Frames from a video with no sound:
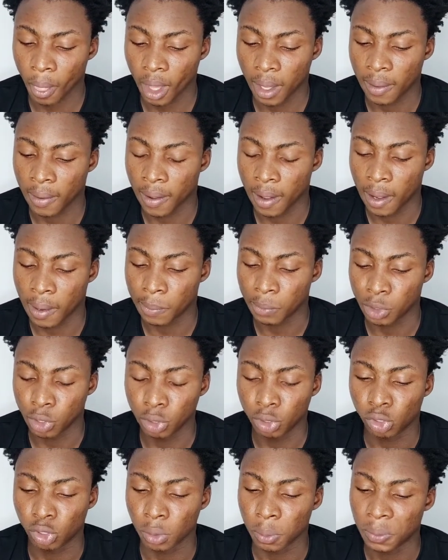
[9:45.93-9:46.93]

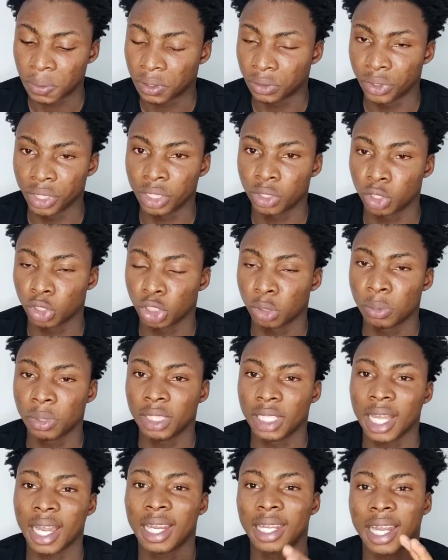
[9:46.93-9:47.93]
YouTube, 3 social media.